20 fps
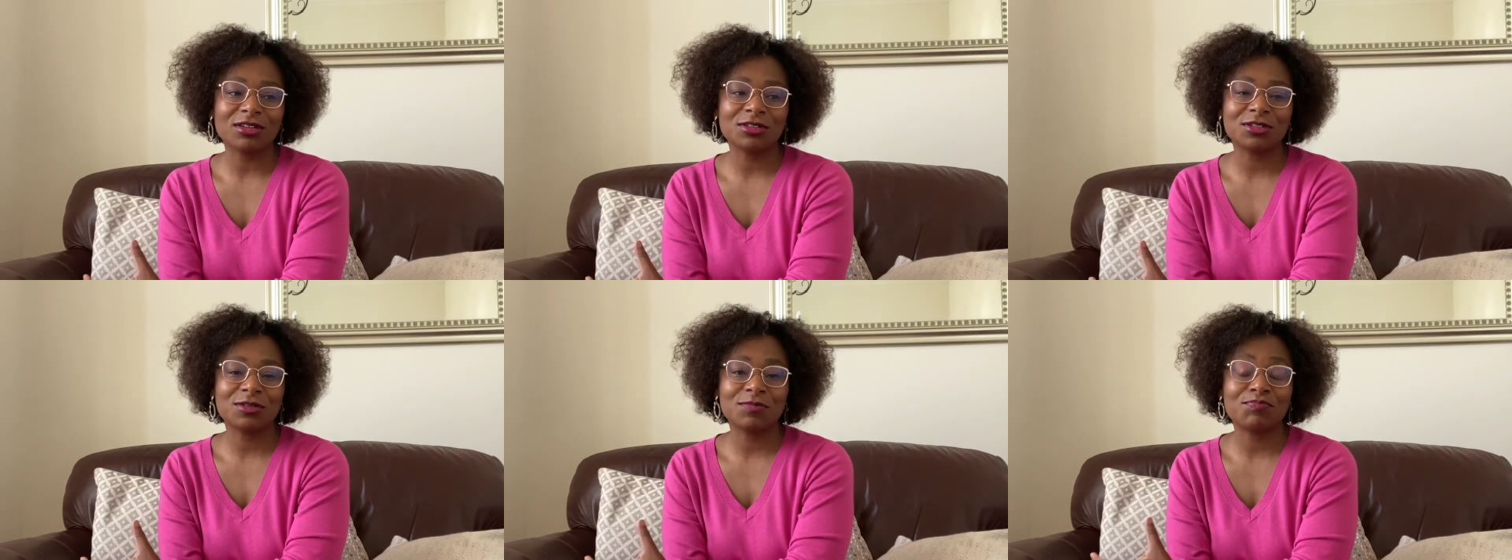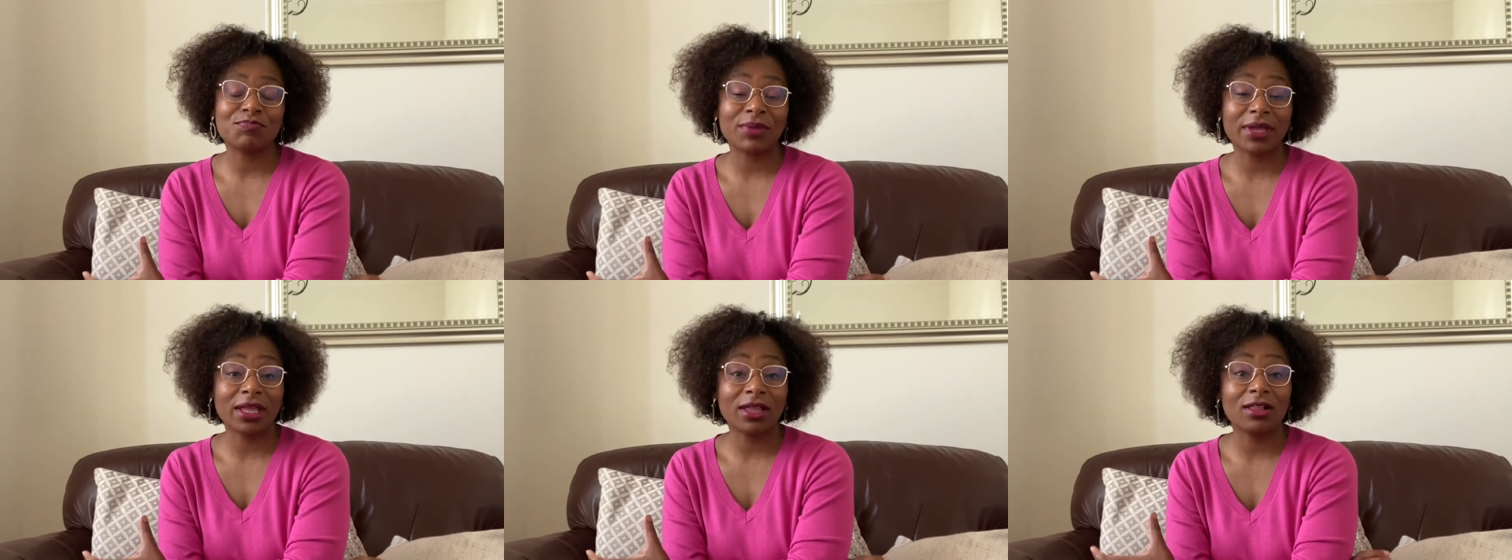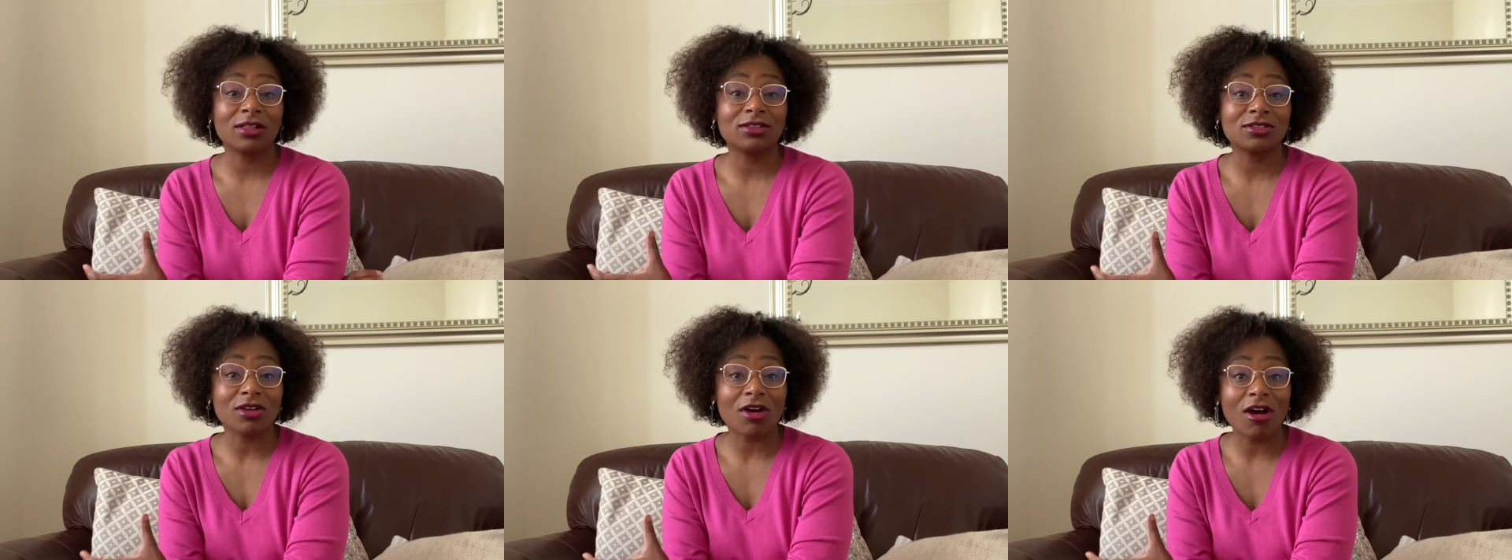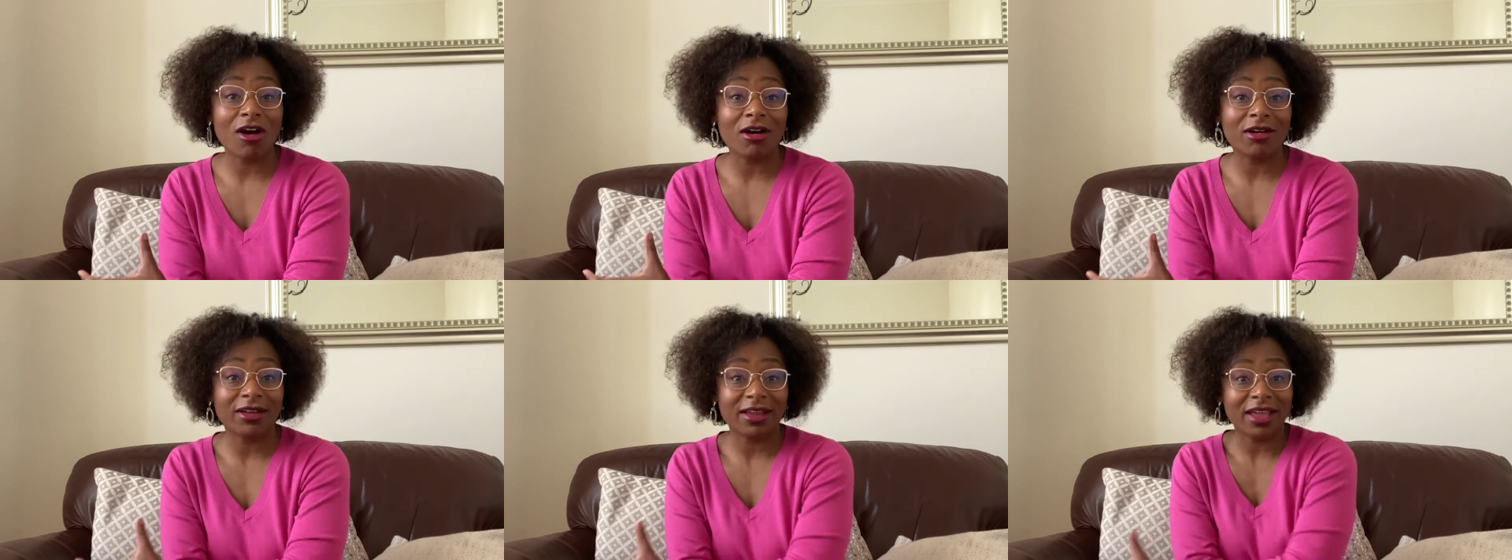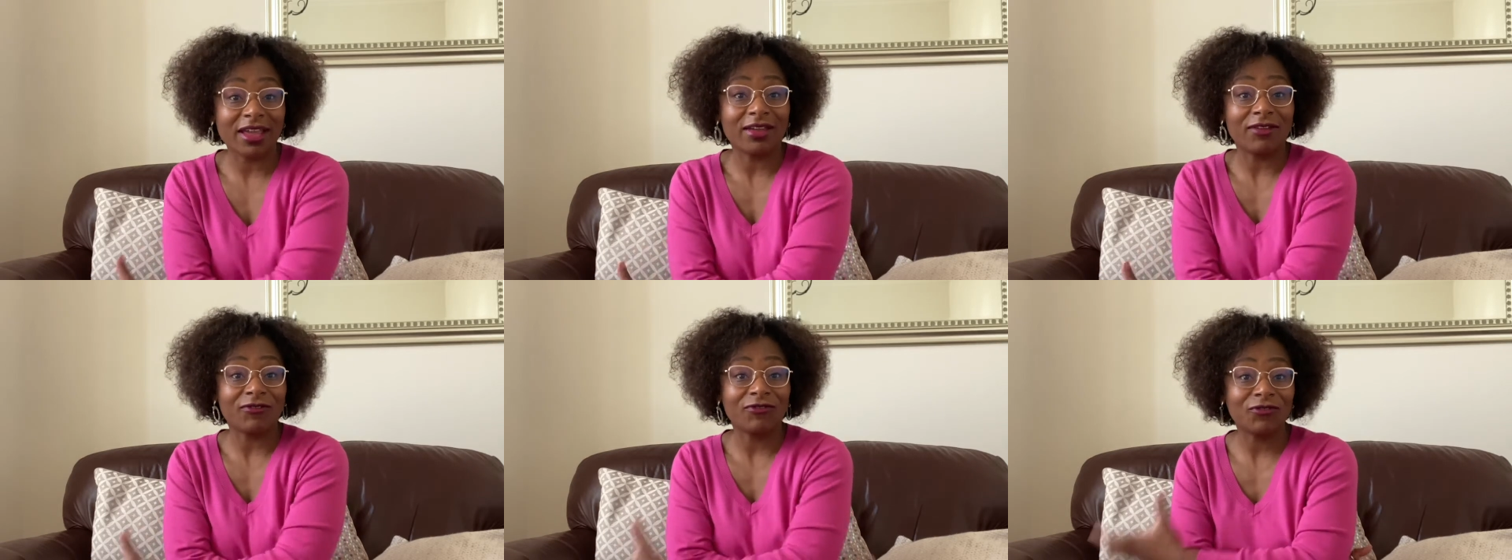to build on a